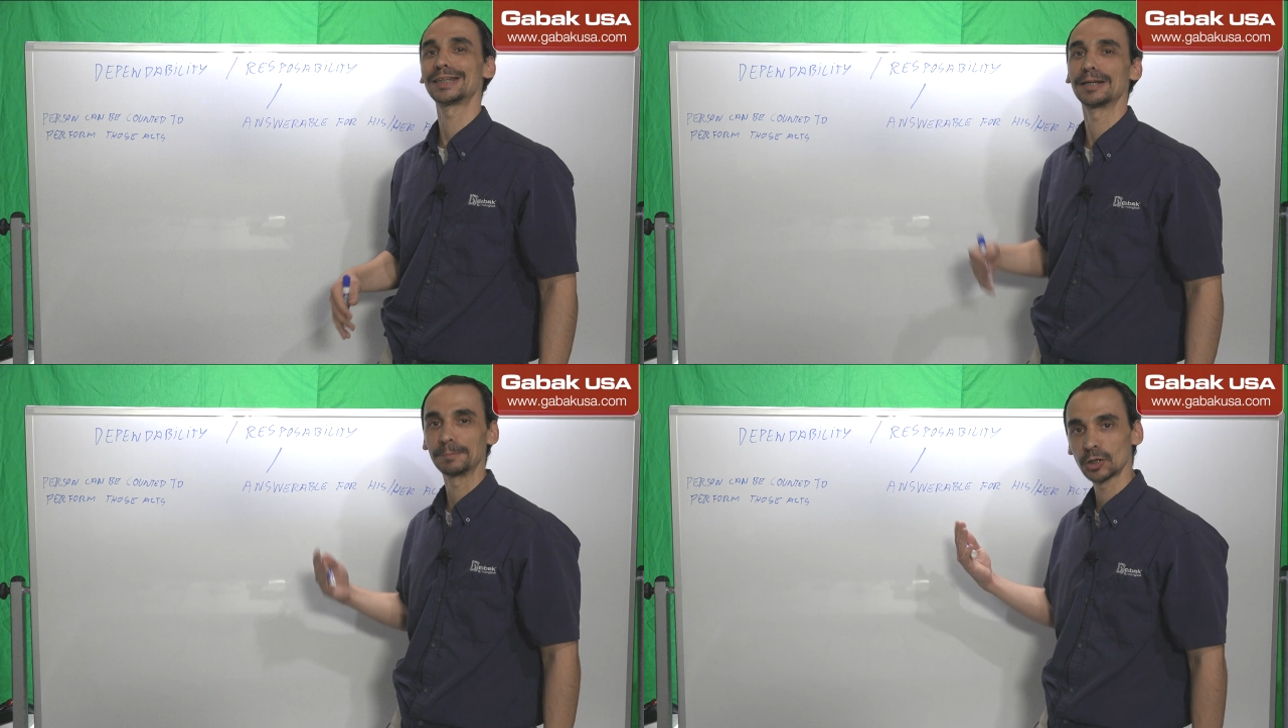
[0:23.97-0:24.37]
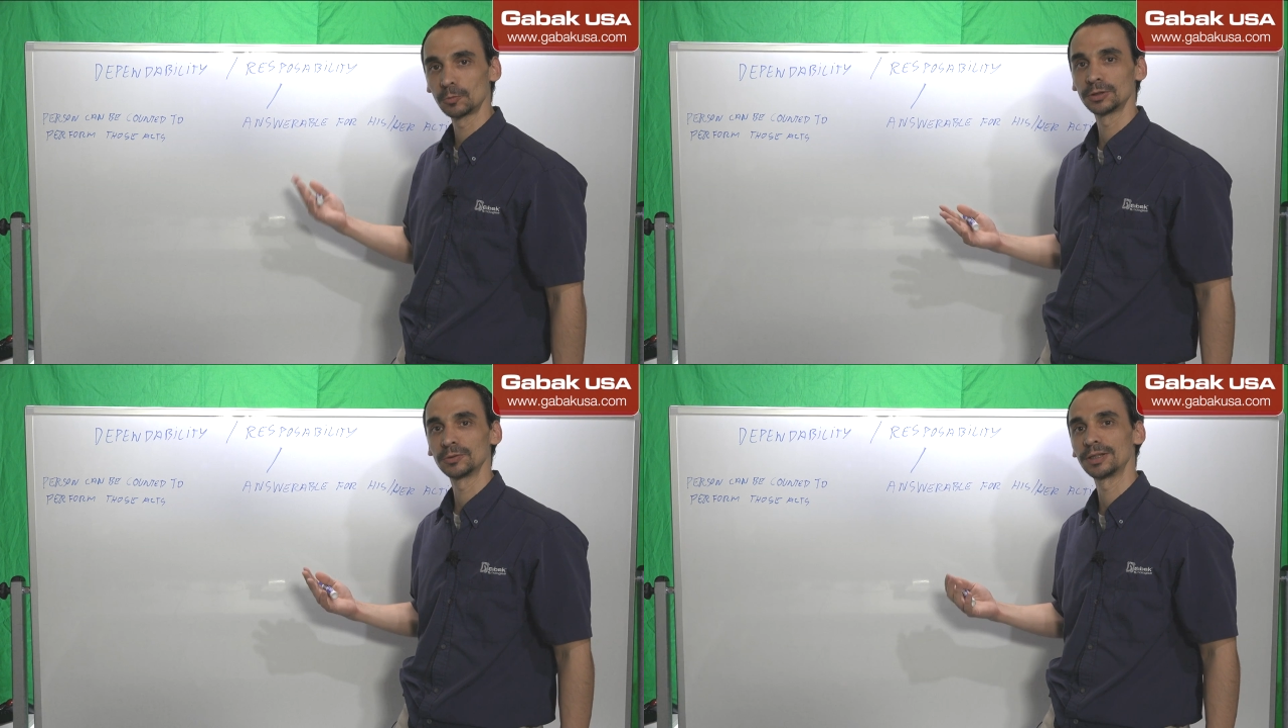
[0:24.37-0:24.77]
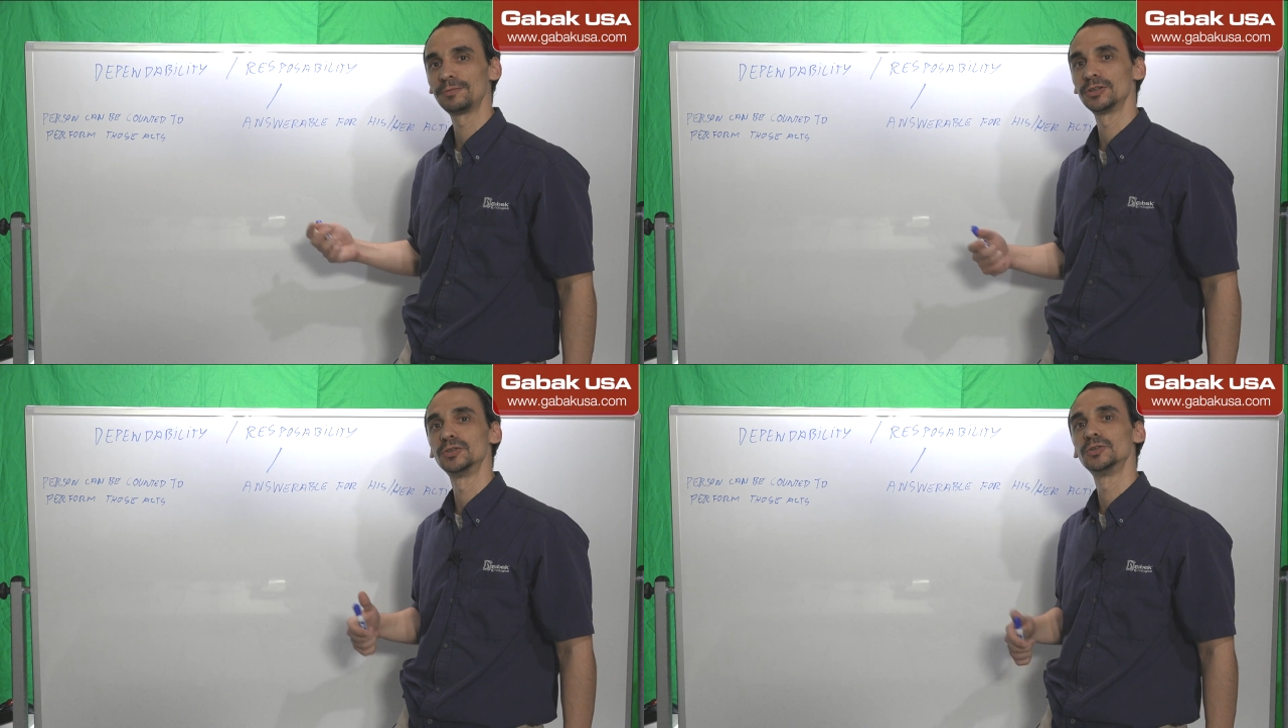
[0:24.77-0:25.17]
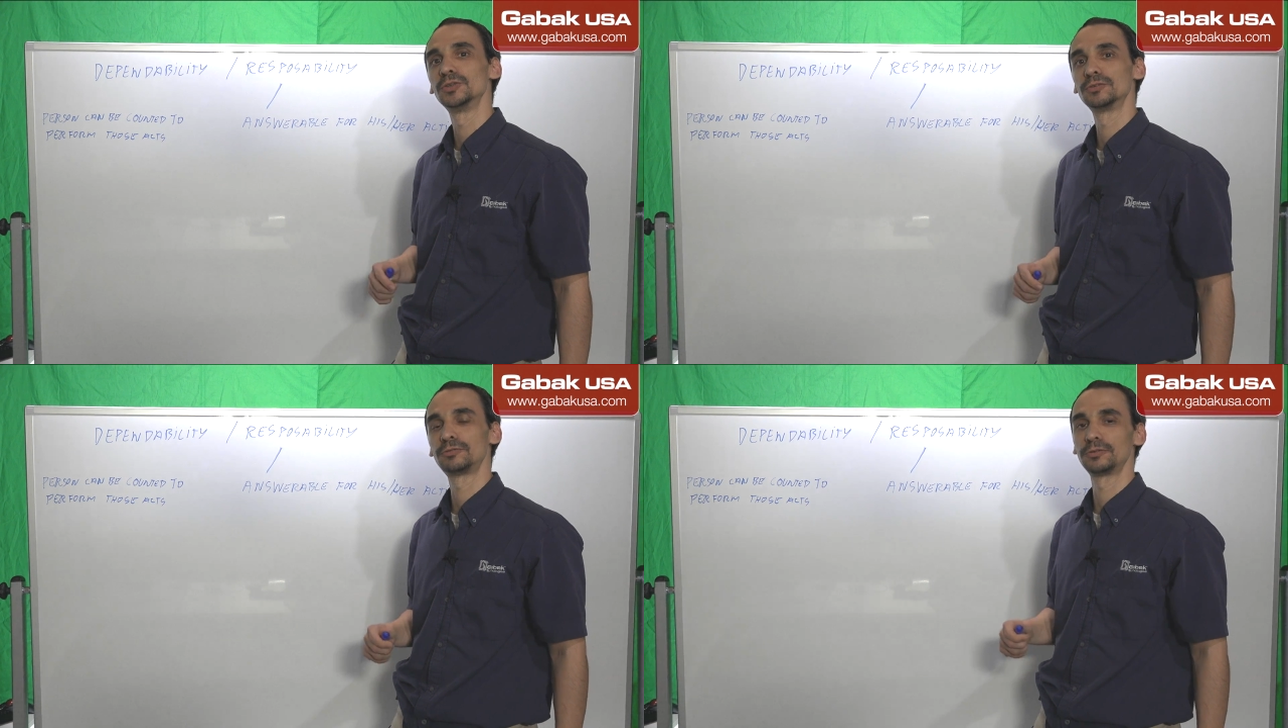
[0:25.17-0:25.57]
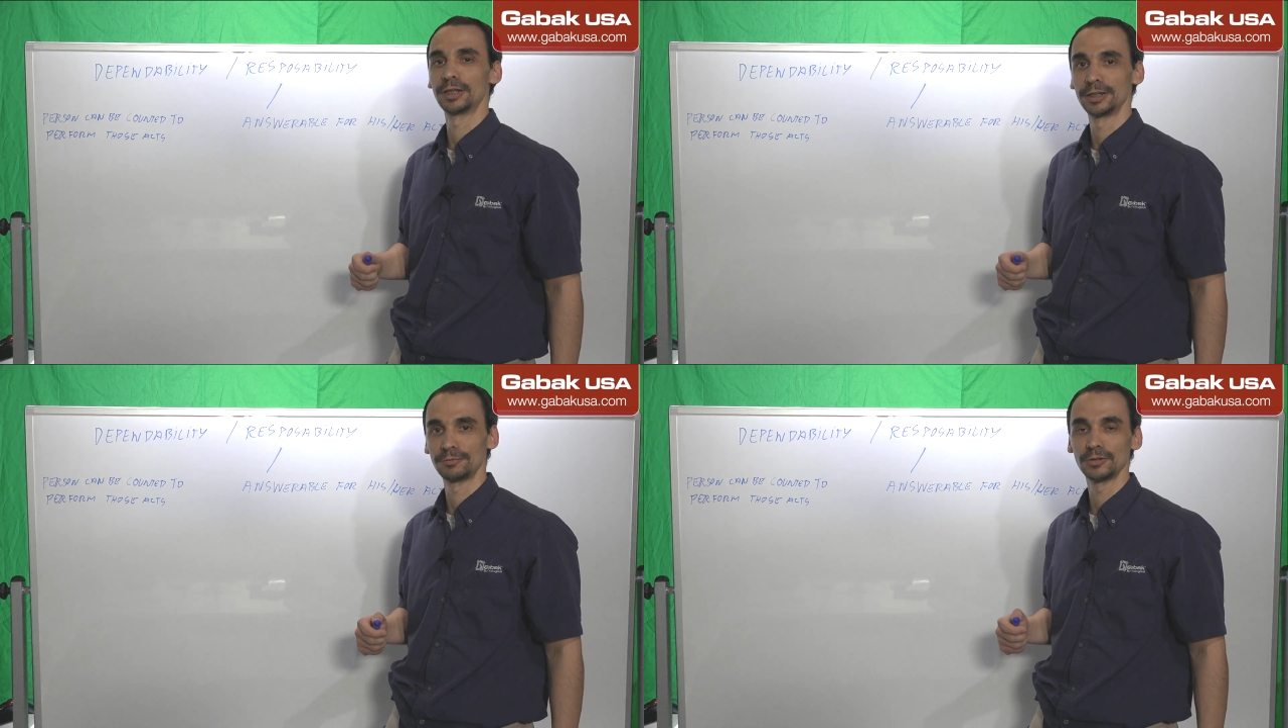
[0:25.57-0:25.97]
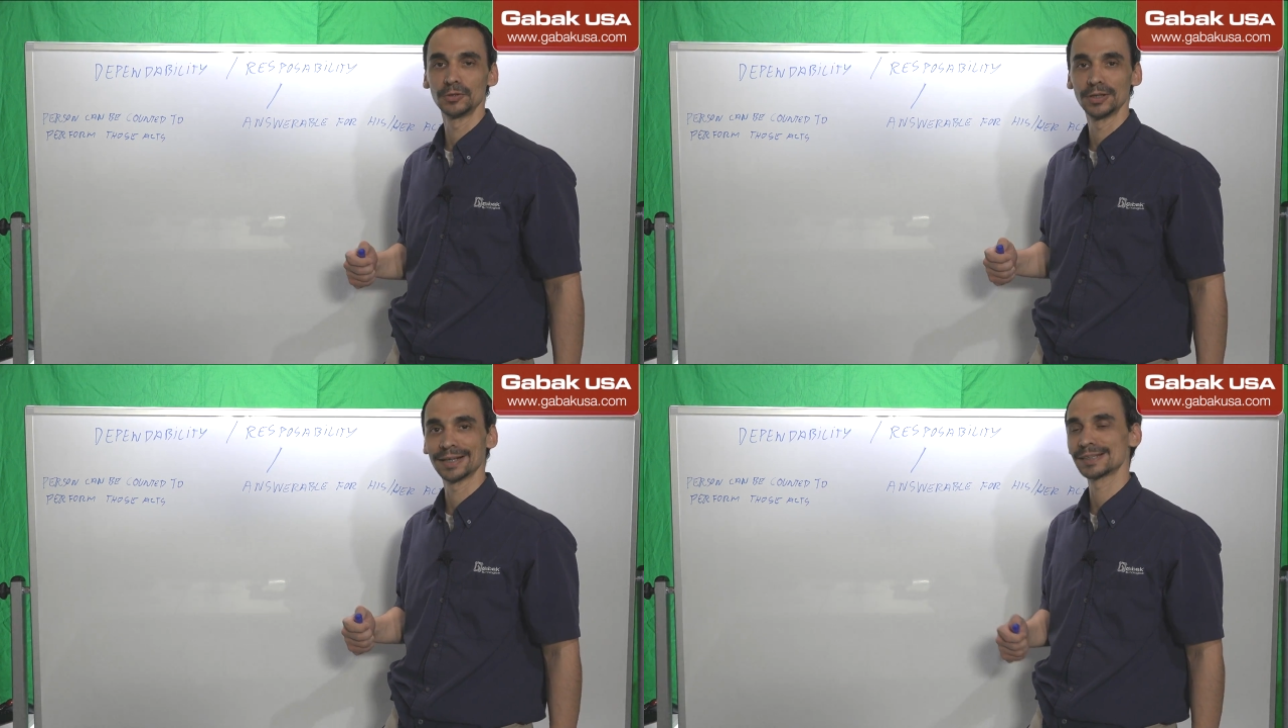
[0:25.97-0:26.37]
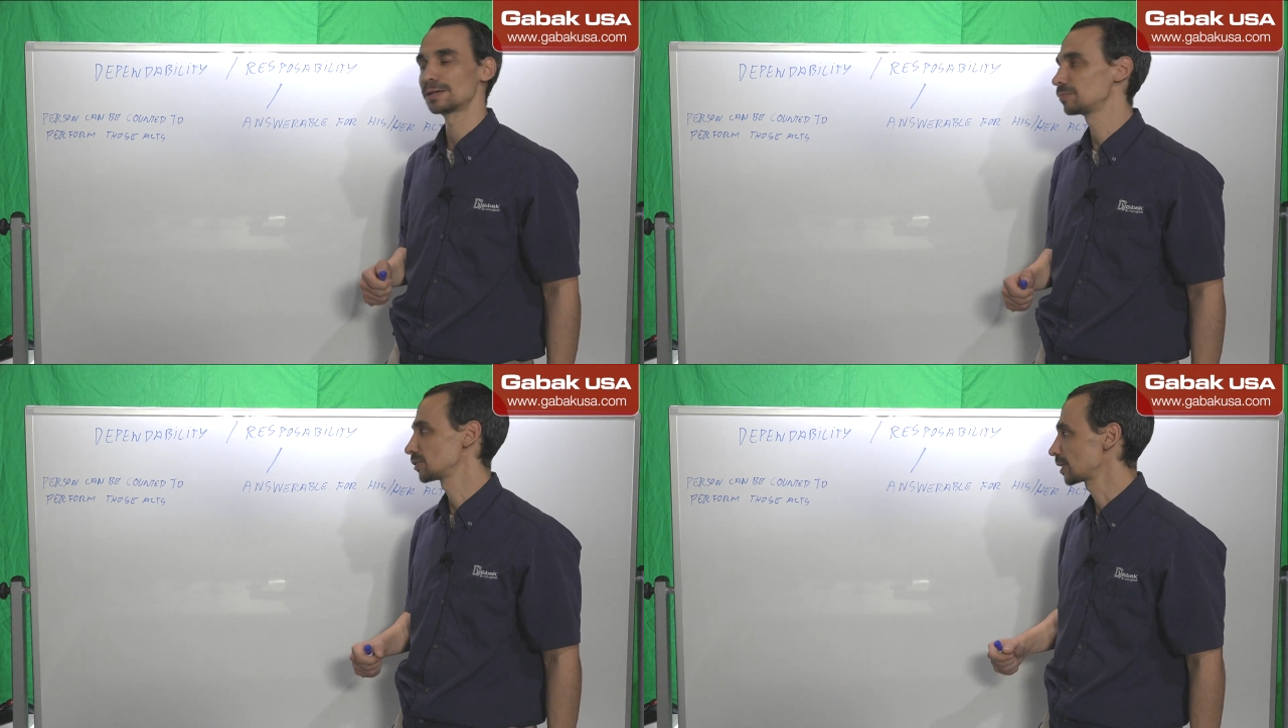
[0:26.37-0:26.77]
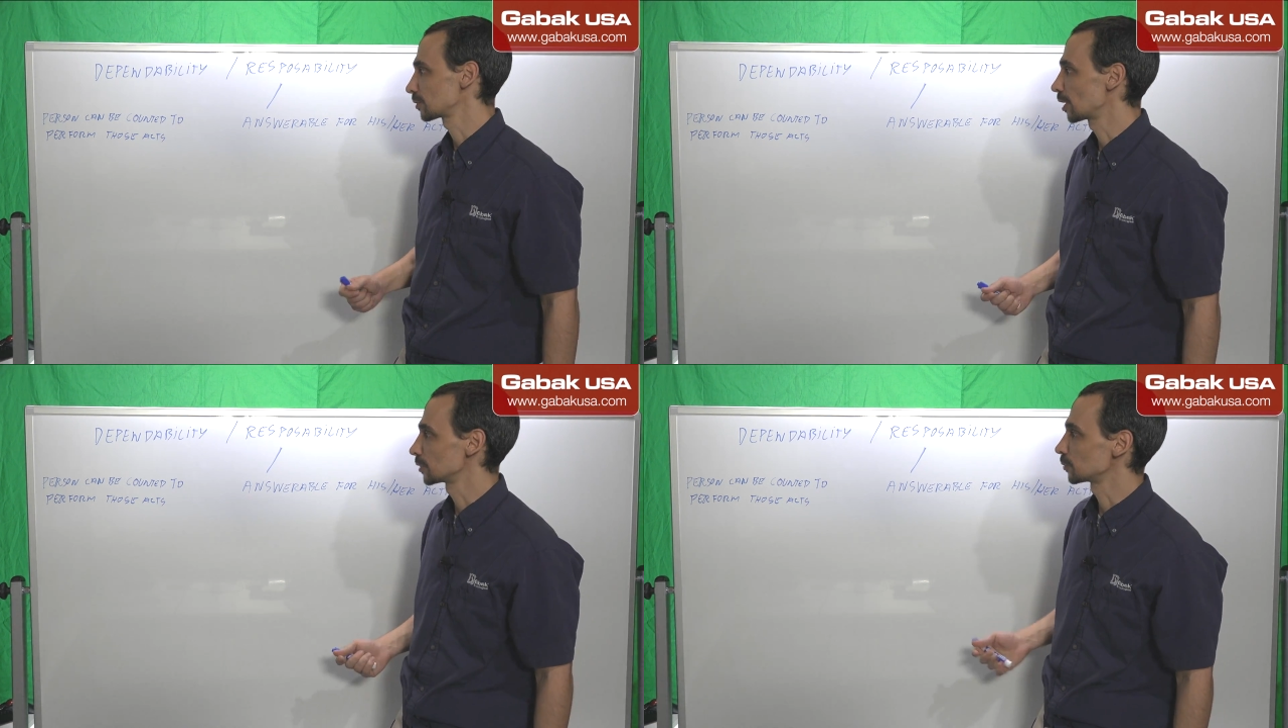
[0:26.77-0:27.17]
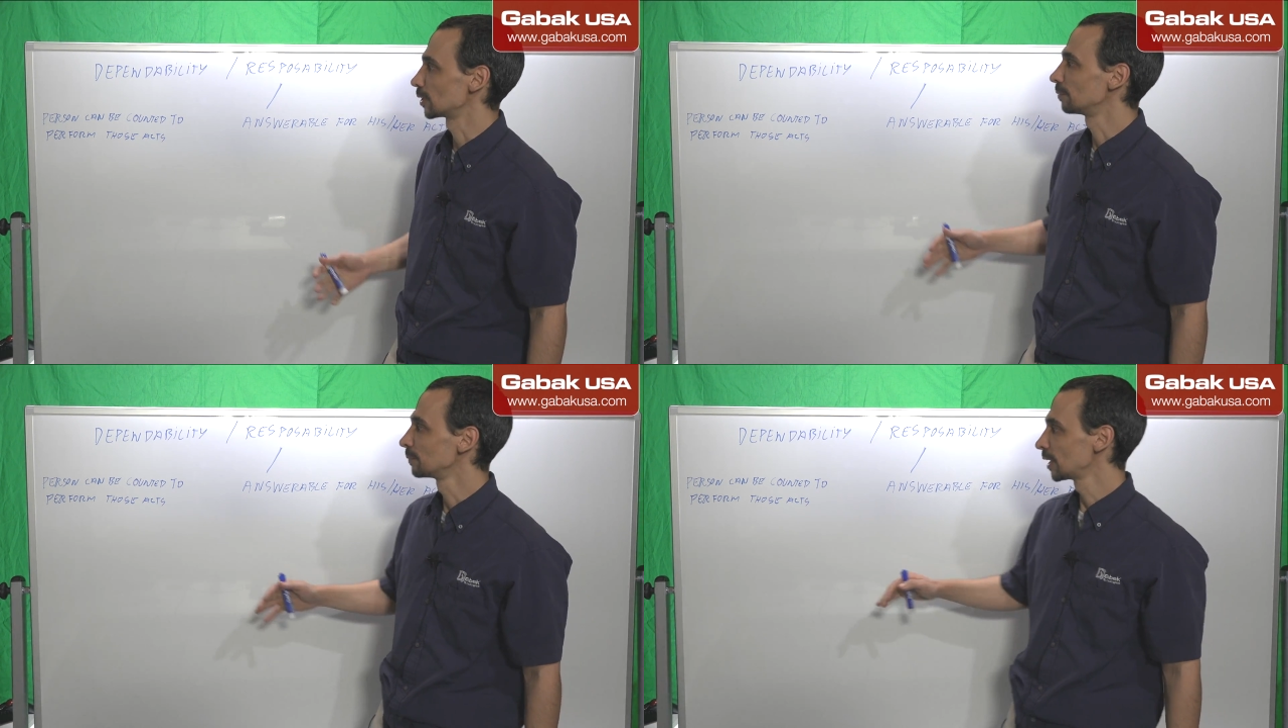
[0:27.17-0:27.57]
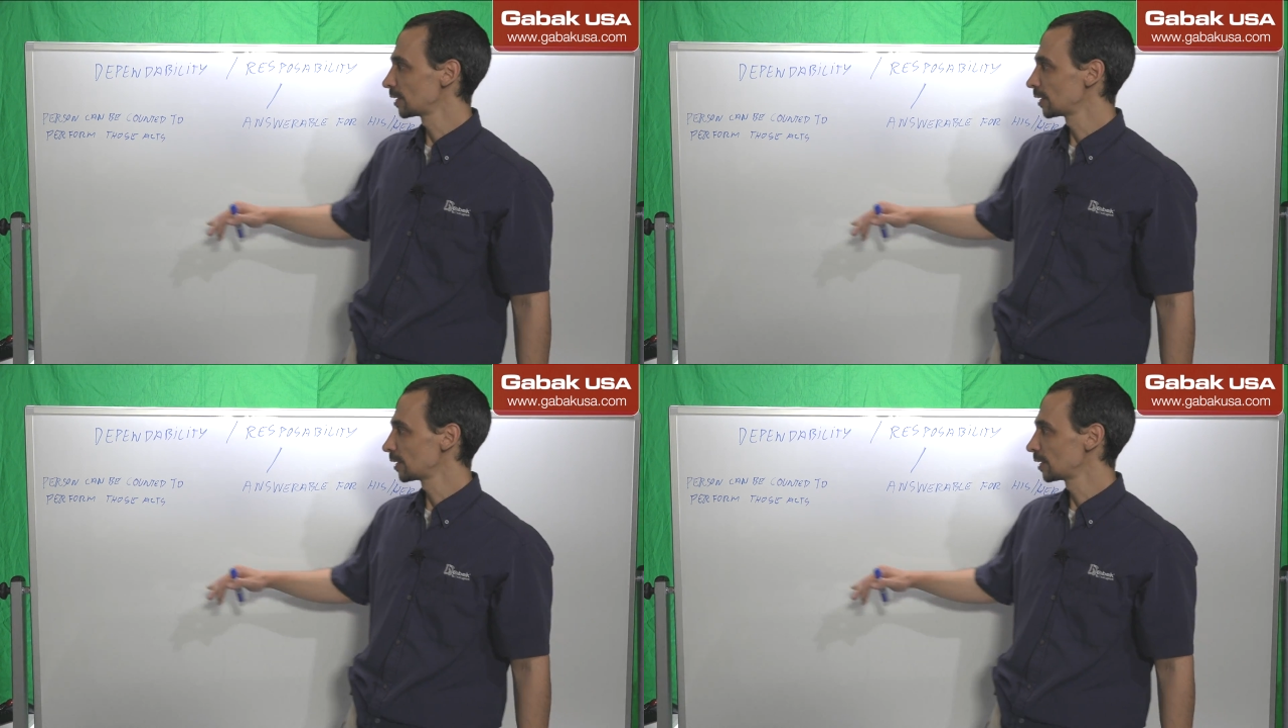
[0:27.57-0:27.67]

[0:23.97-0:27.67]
I'm going to give you a few examples as, as well.